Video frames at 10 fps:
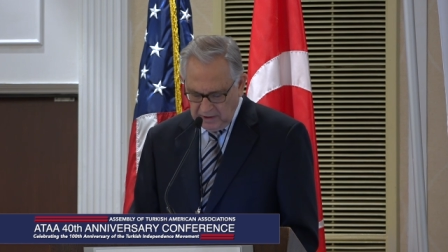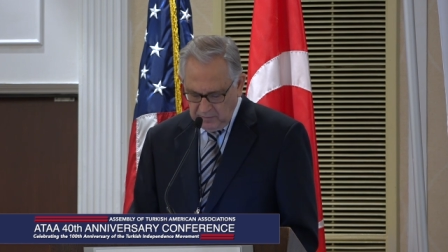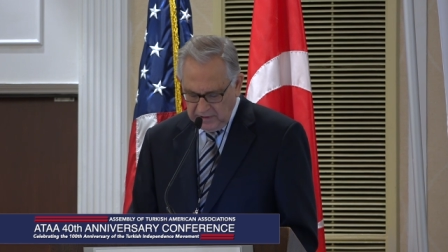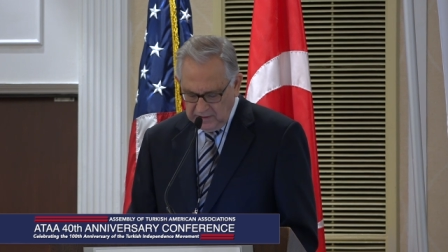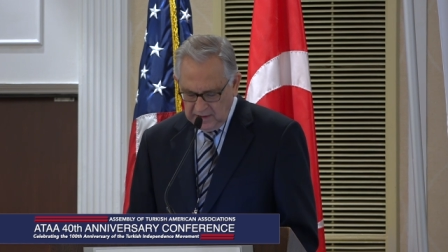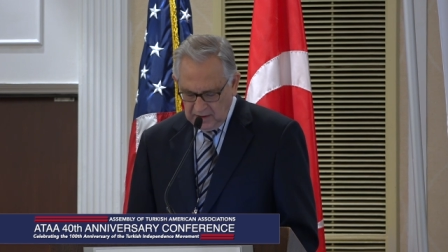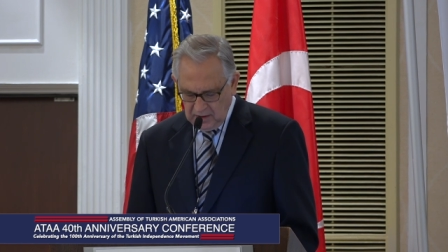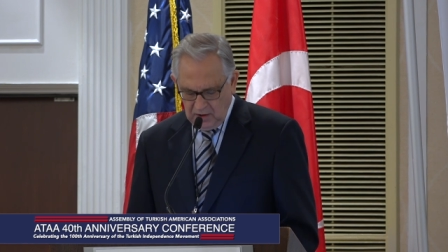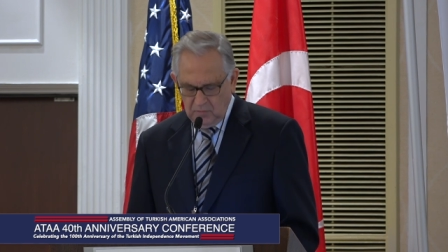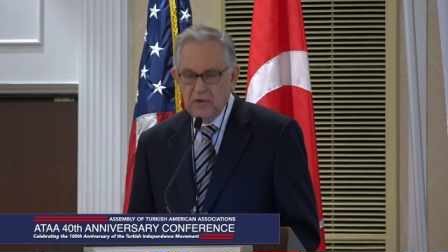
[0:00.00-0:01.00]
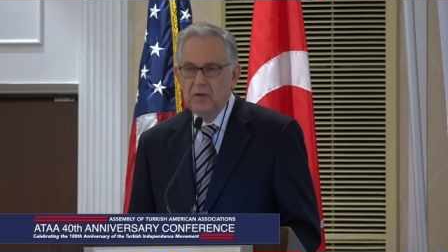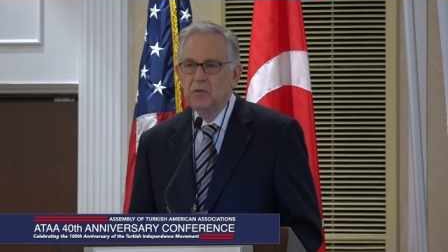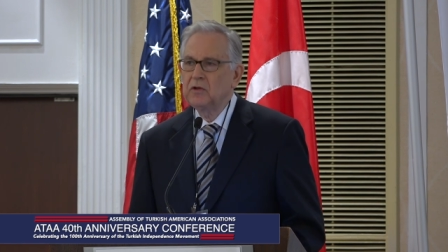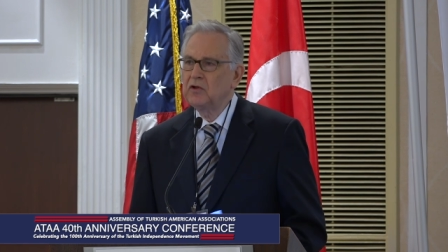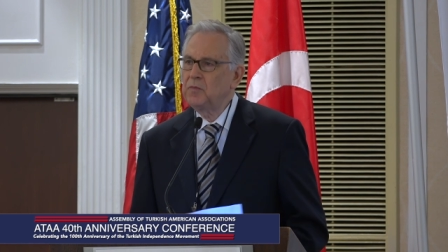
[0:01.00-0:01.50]
building
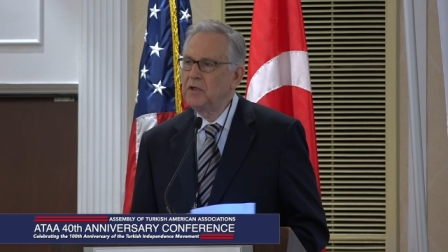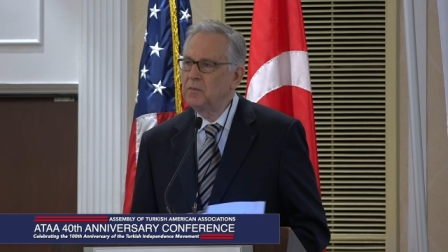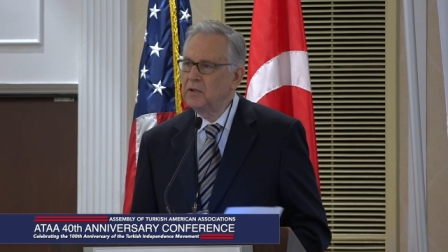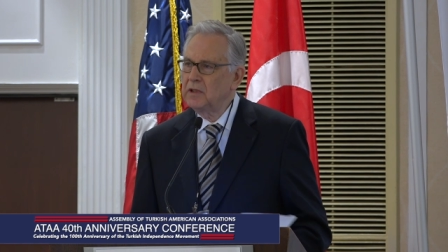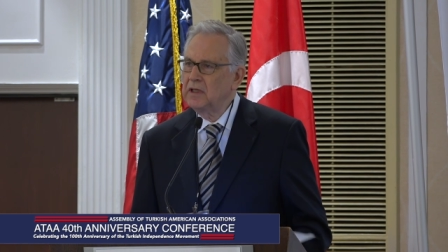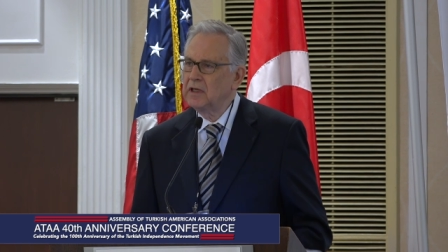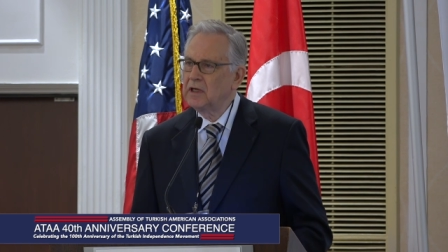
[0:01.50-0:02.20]
people to people